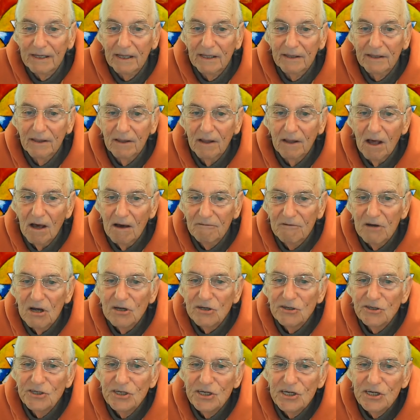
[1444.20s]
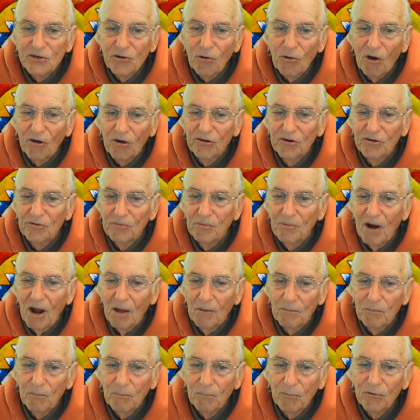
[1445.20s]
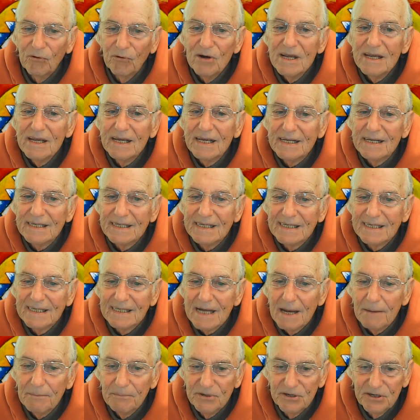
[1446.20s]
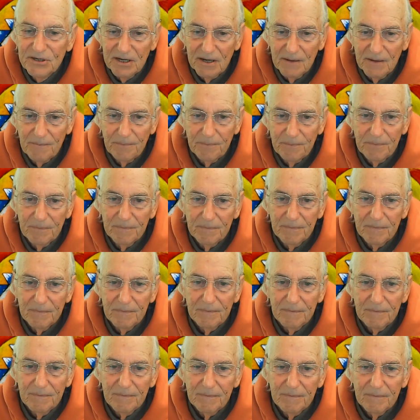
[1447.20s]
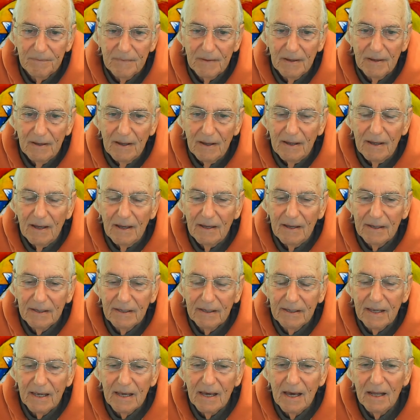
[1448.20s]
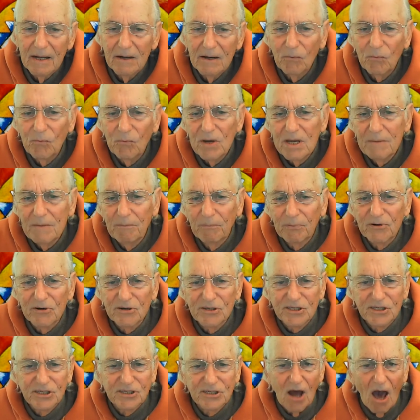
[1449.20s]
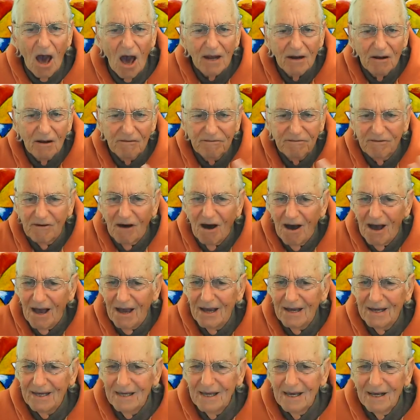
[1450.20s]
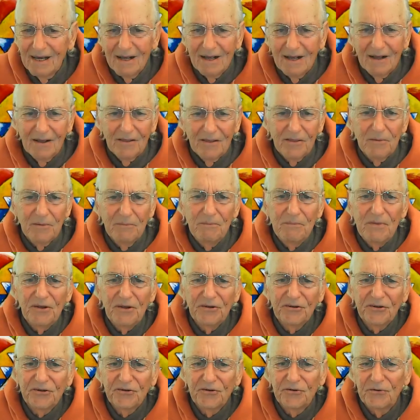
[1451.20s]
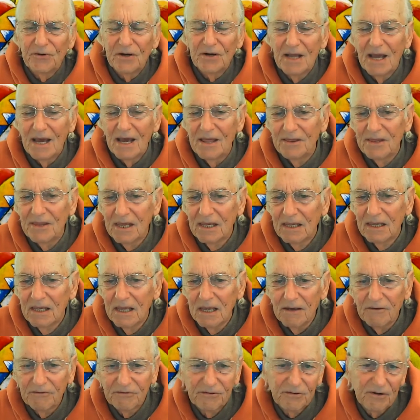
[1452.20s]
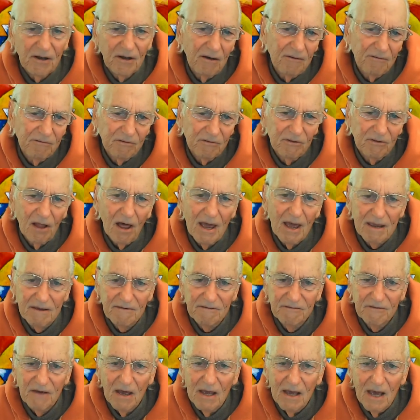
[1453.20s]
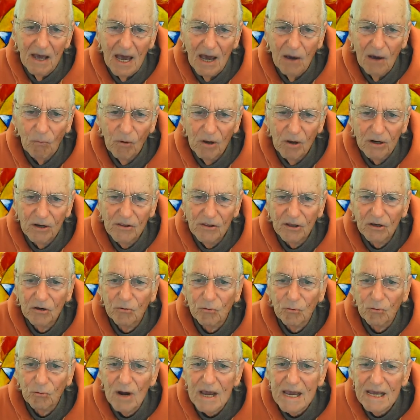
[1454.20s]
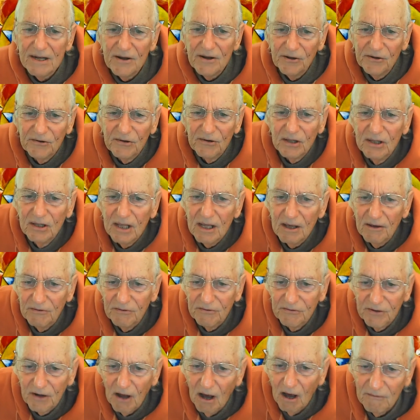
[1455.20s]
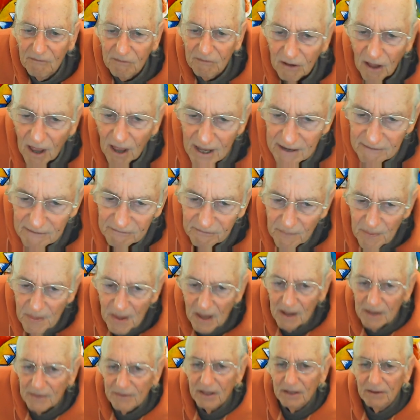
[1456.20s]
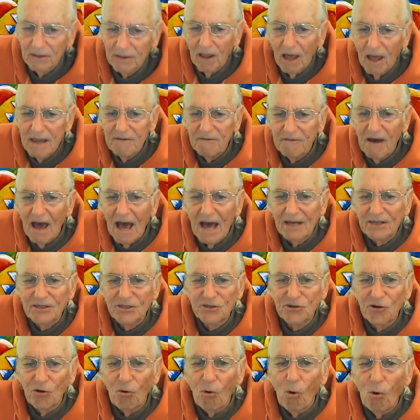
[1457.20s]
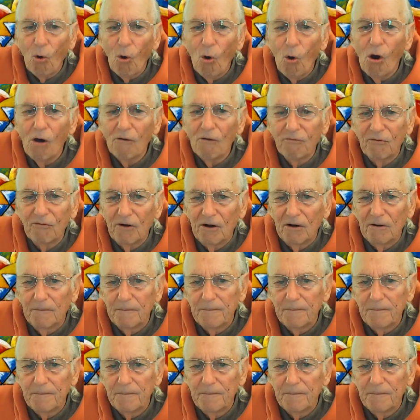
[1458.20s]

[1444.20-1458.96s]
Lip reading: in love, she talks about preconception. Again, we personify the mystery and the gifts of life. And one of the greatest gifts of life that life has to offer